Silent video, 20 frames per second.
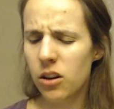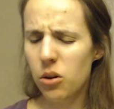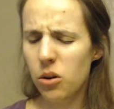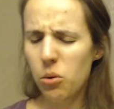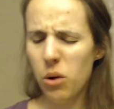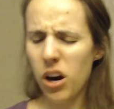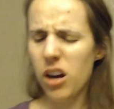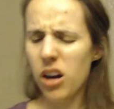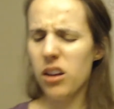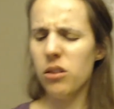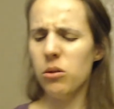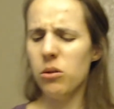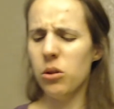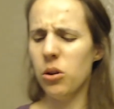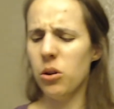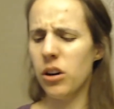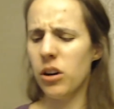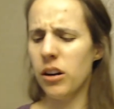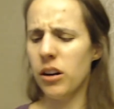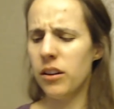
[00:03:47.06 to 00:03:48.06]
"Who are you,
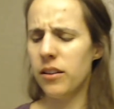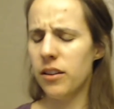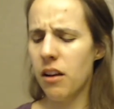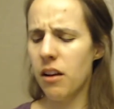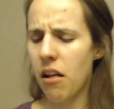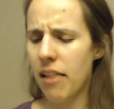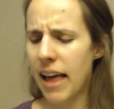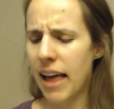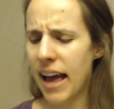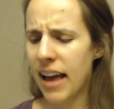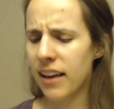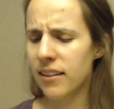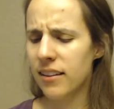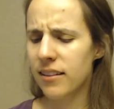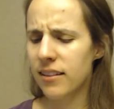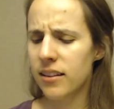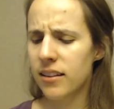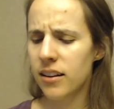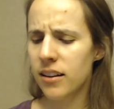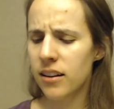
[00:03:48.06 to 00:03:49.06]
Lord?" Saul
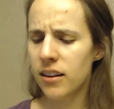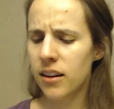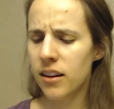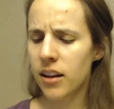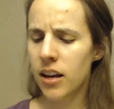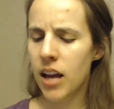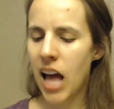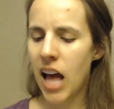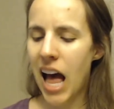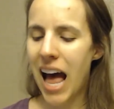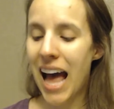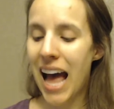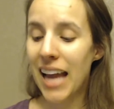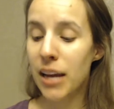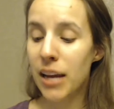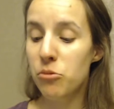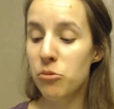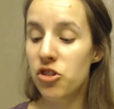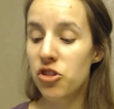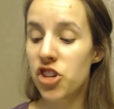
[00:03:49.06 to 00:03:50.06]
asked. "I
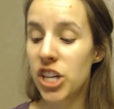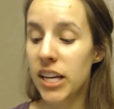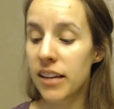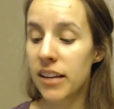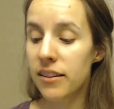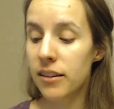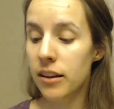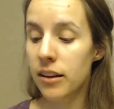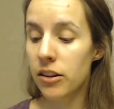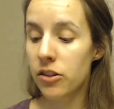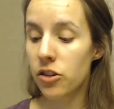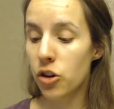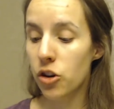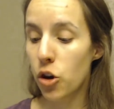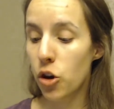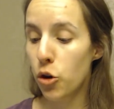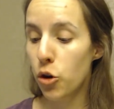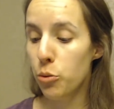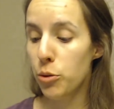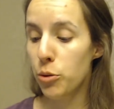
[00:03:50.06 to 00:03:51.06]
am Jesus
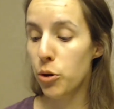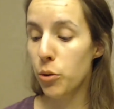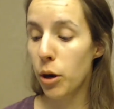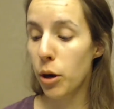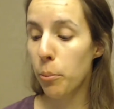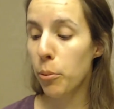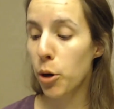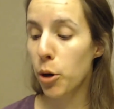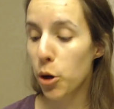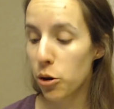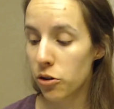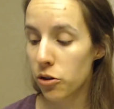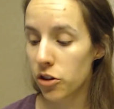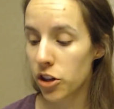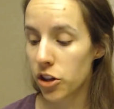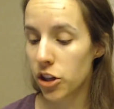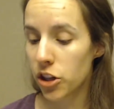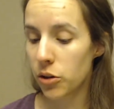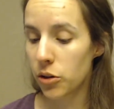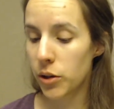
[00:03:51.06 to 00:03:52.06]
whom you are
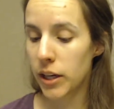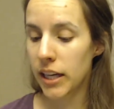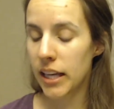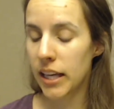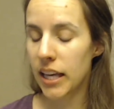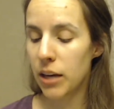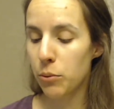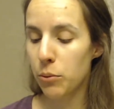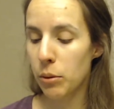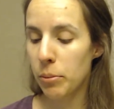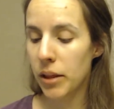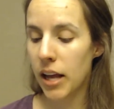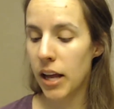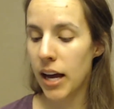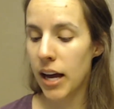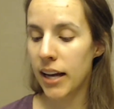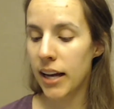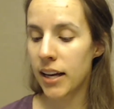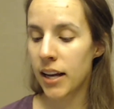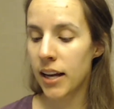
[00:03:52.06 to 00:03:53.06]
persecuting," he
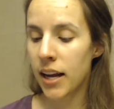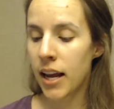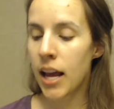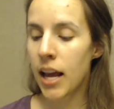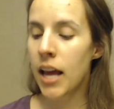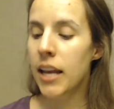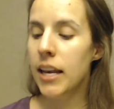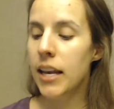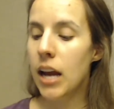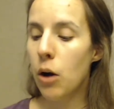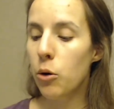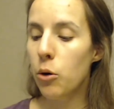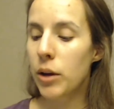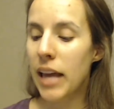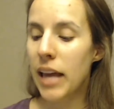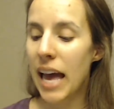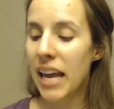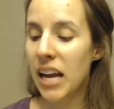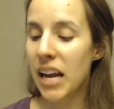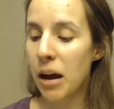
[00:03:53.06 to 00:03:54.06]
replied. "Now
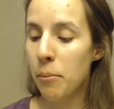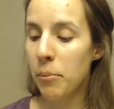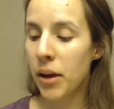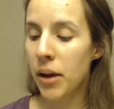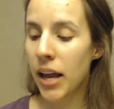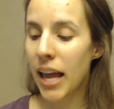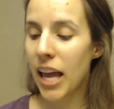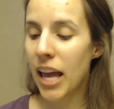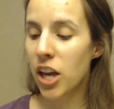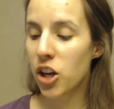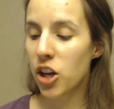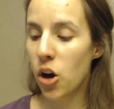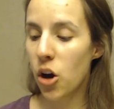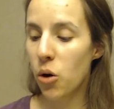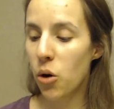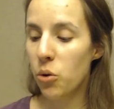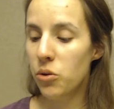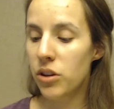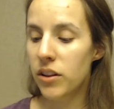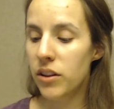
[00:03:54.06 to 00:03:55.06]
get up and
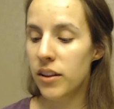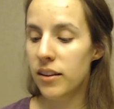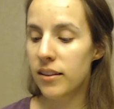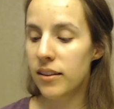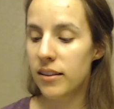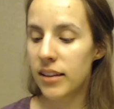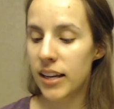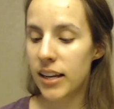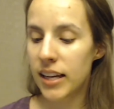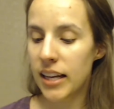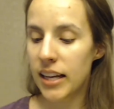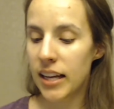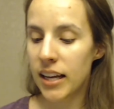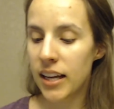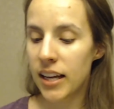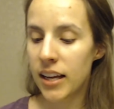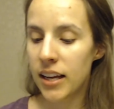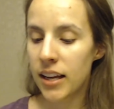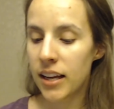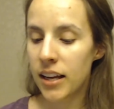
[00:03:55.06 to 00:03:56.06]
go to the city,